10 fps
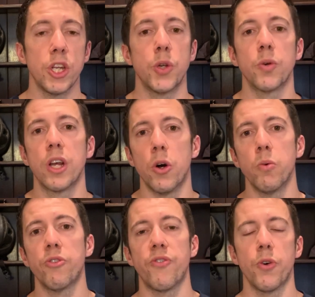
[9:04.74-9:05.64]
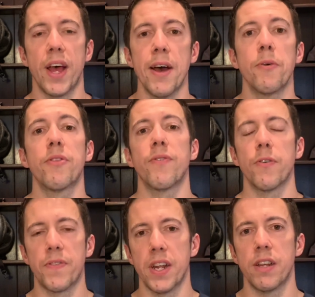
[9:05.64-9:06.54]
your goals for your health, for your
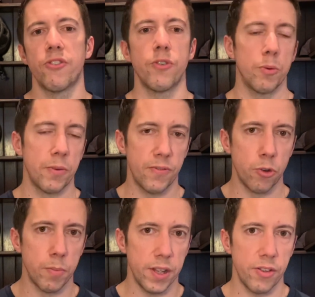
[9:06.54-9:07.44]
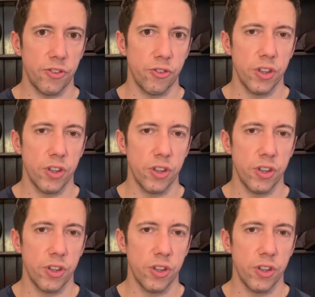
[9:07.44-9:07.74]
fitness, for your performance?